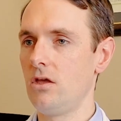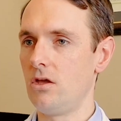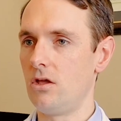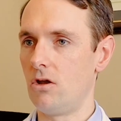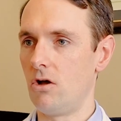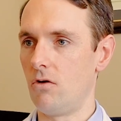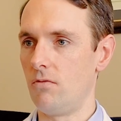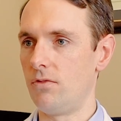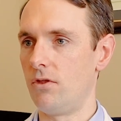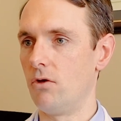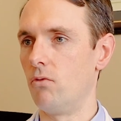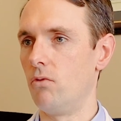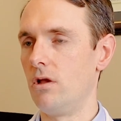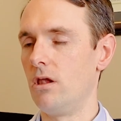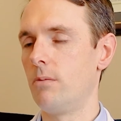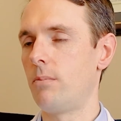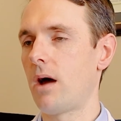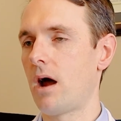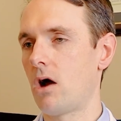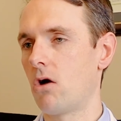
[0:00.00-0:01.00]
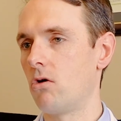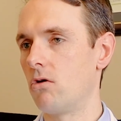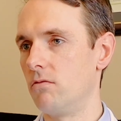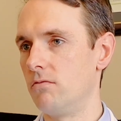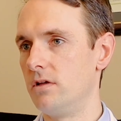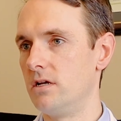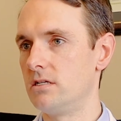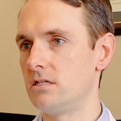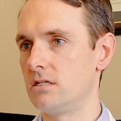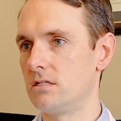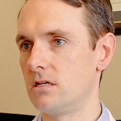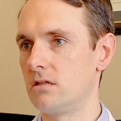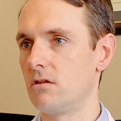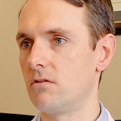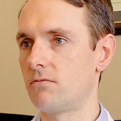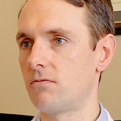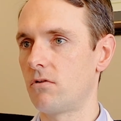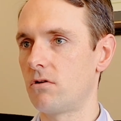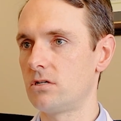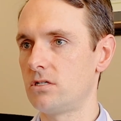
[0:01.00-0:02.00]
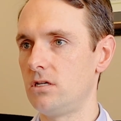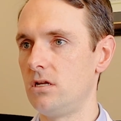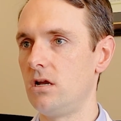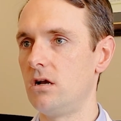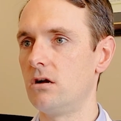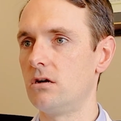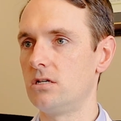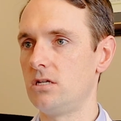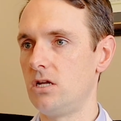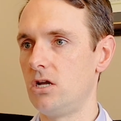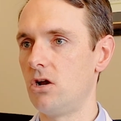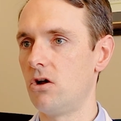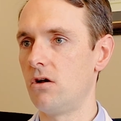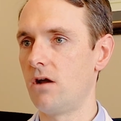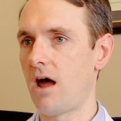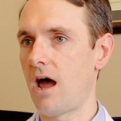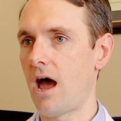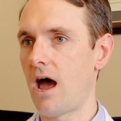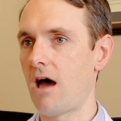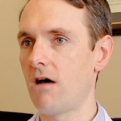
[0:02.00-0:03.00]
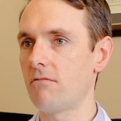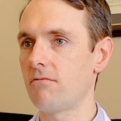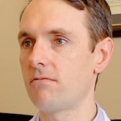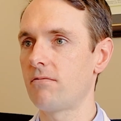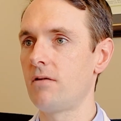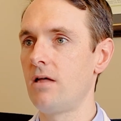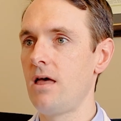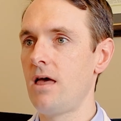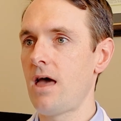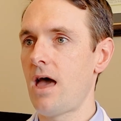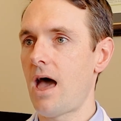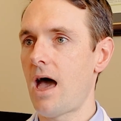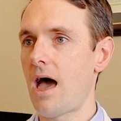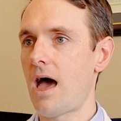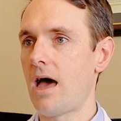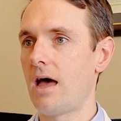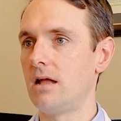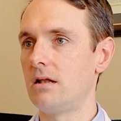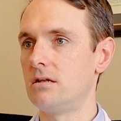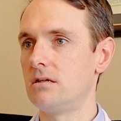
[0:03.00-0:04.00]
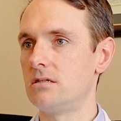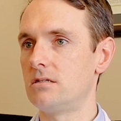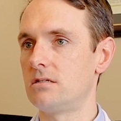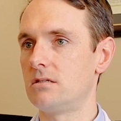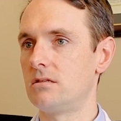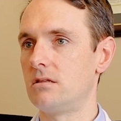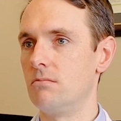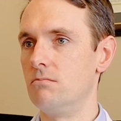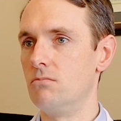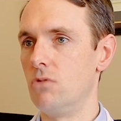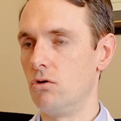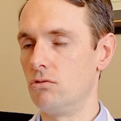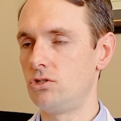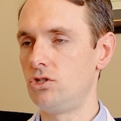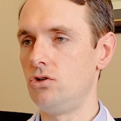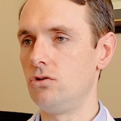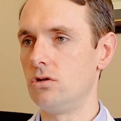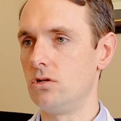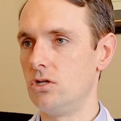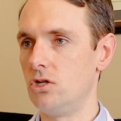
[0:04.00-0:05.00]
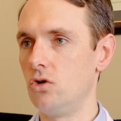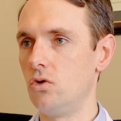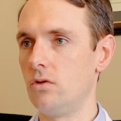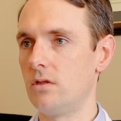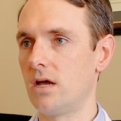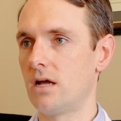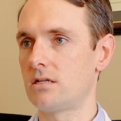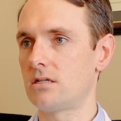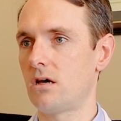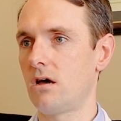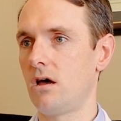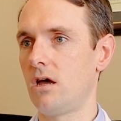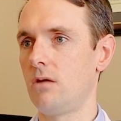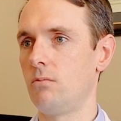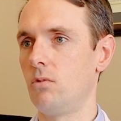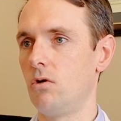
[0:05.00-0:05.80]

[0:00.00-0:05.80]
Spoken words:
You know, the real power of this is in the first year to year and a half. And the most you can do in that time